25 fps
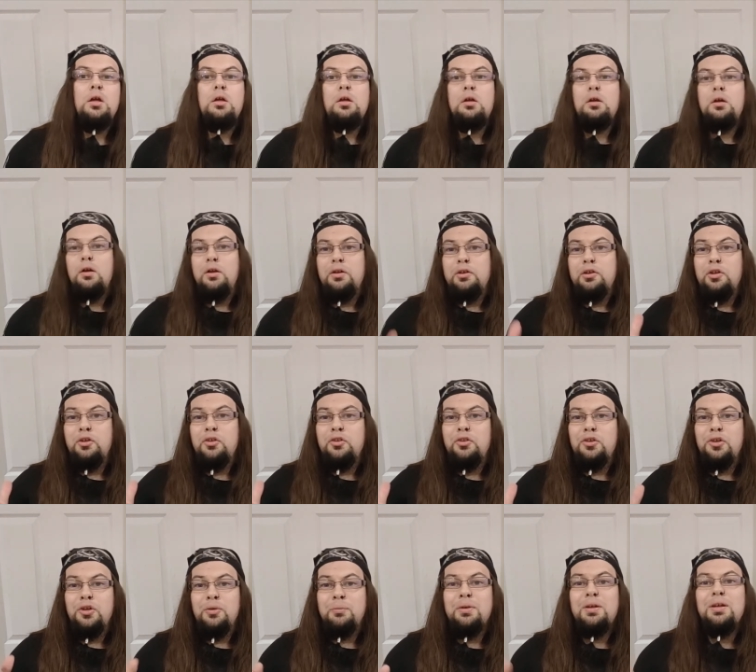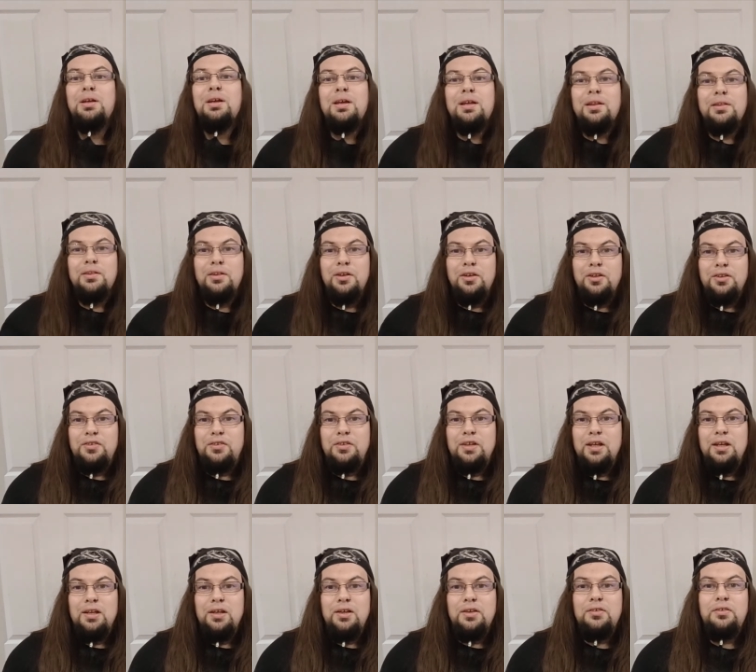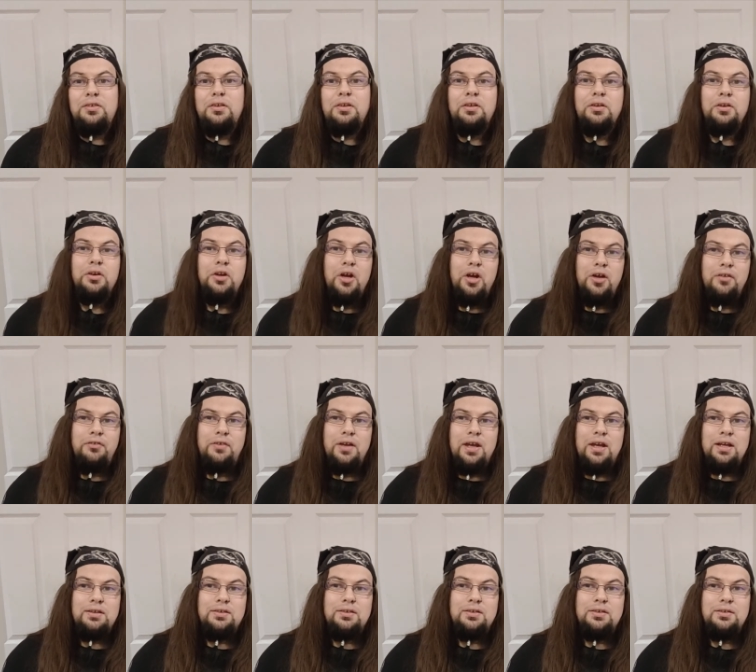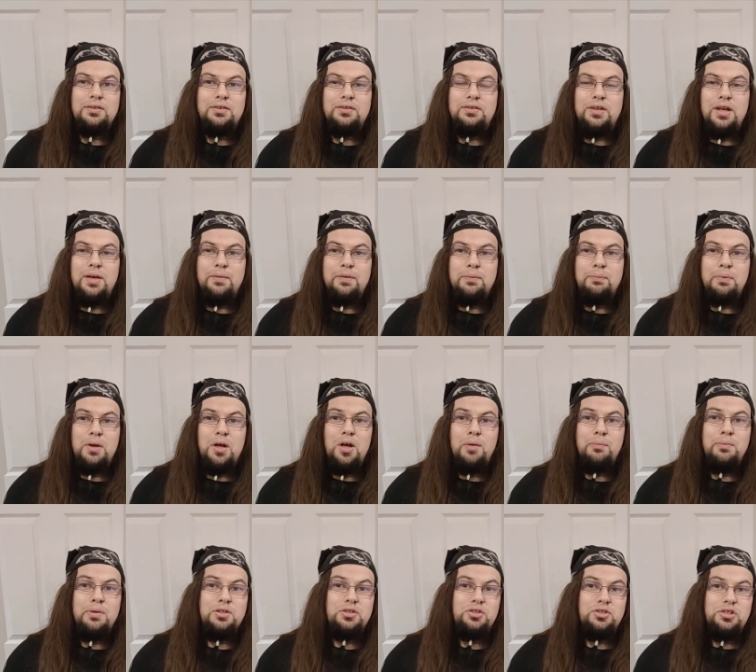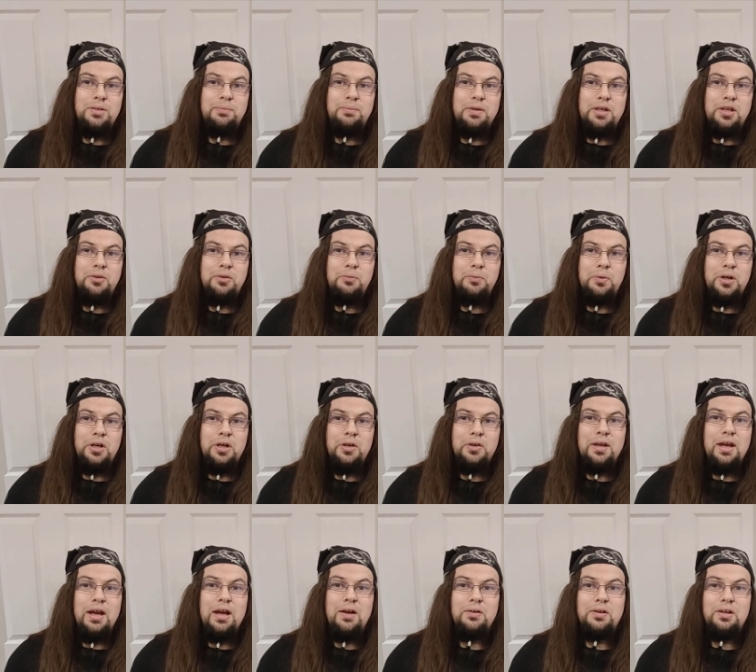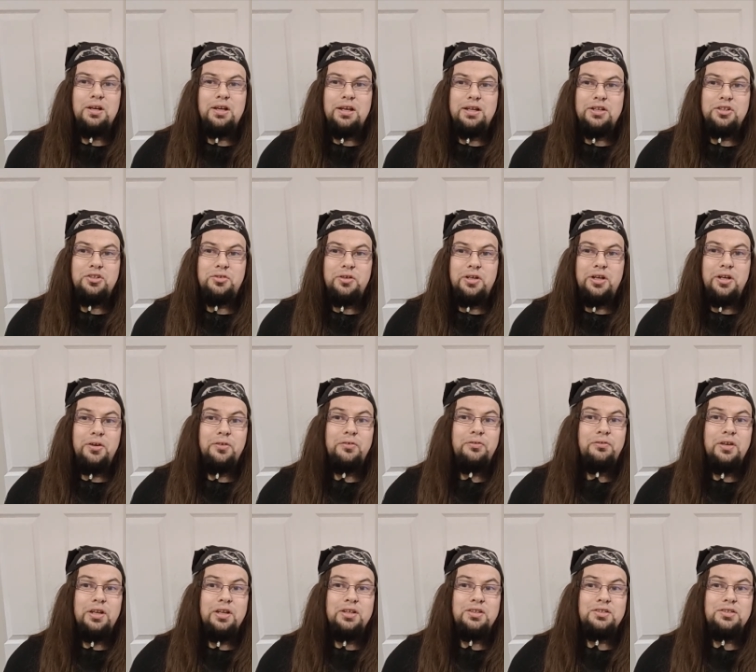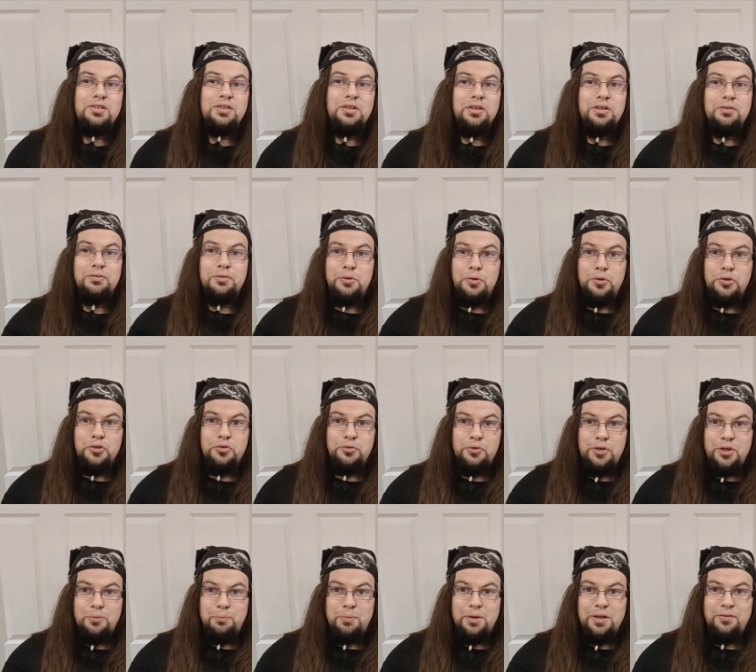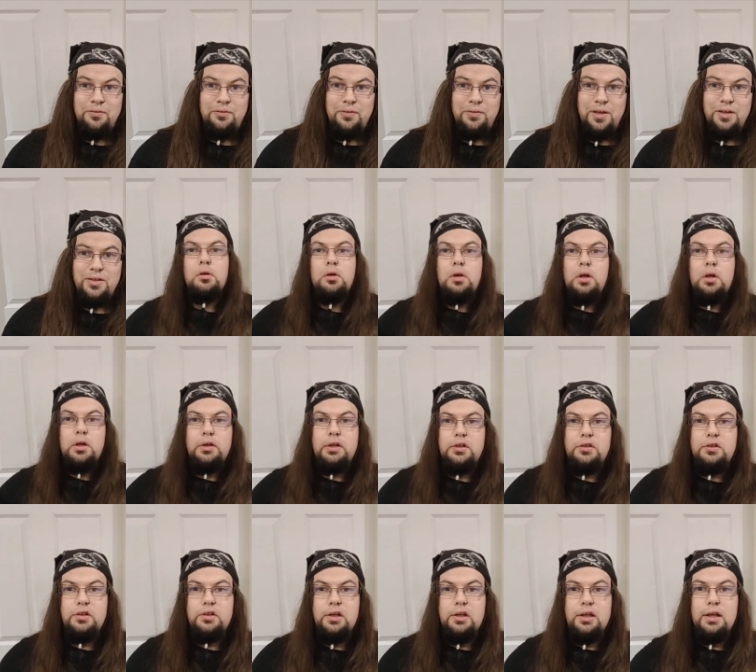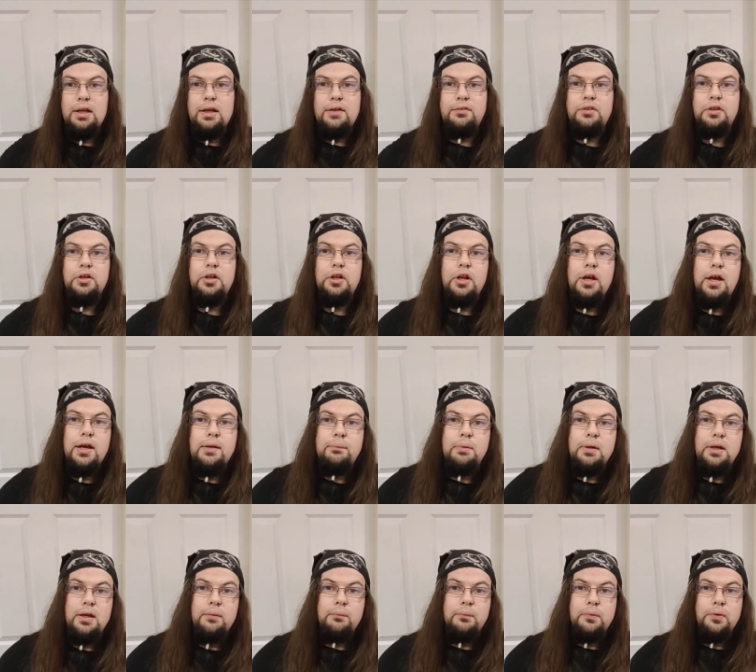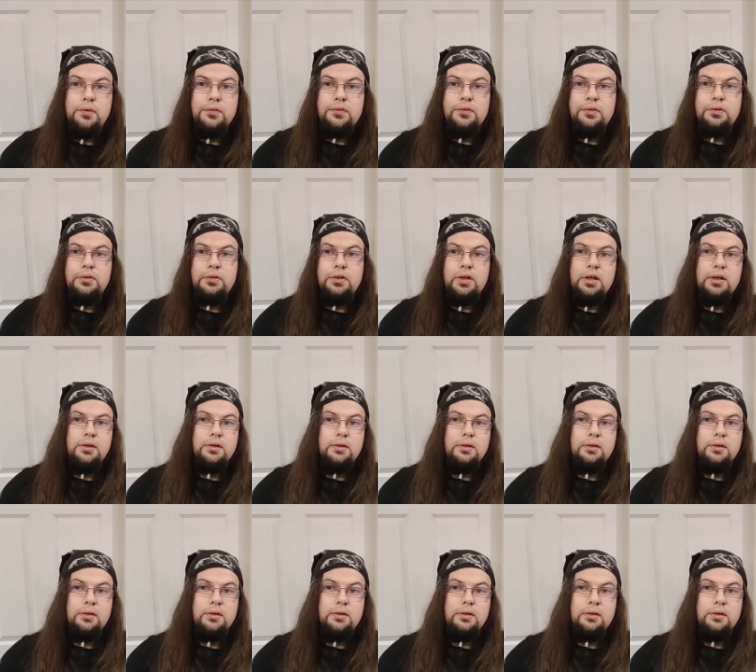on YouTube, The Distillers, NoFX, Sesame Bomb, Jimmy Eat World, Alkaline Trio, Finch, and of course Real Big Fish. Additionally, after the 9 PM watershed,